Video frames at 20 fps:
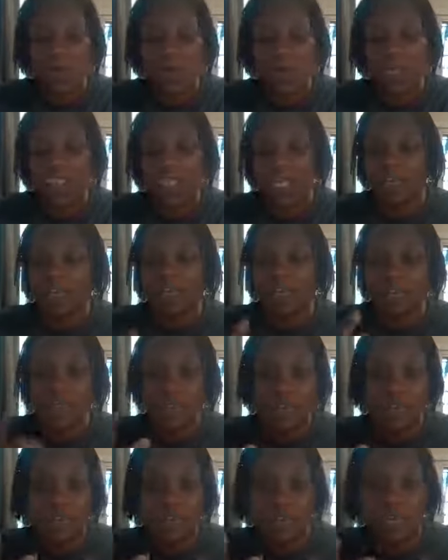I'm excited for
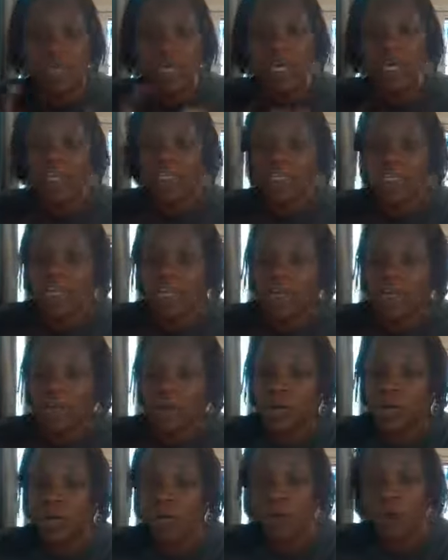you to
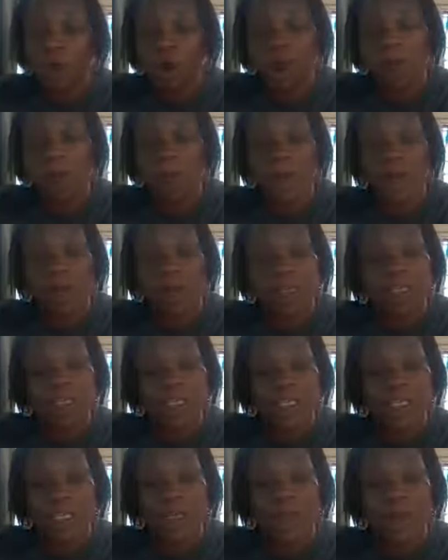learn more about
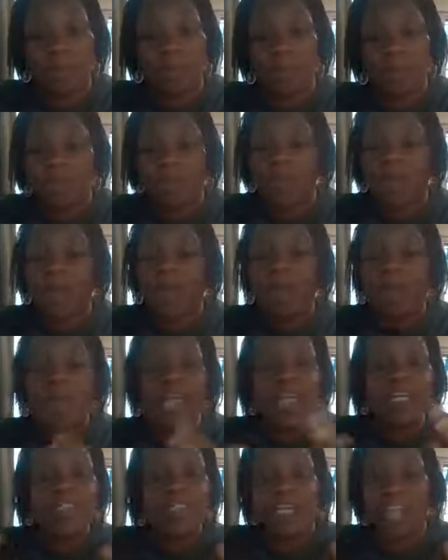the um,
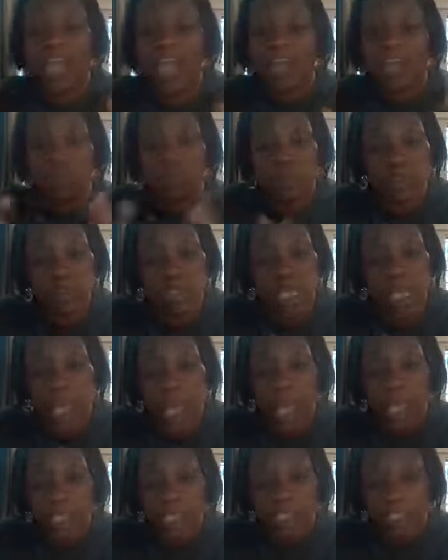amazing animals that
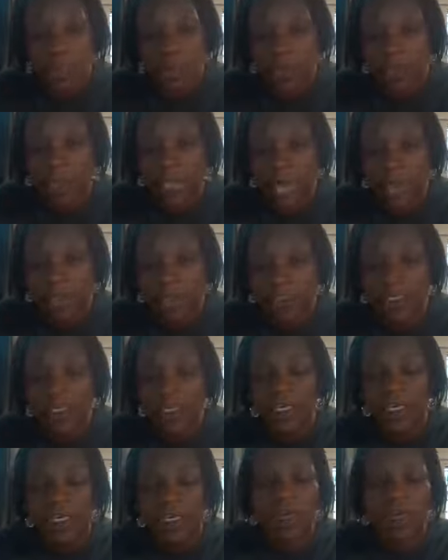God has created.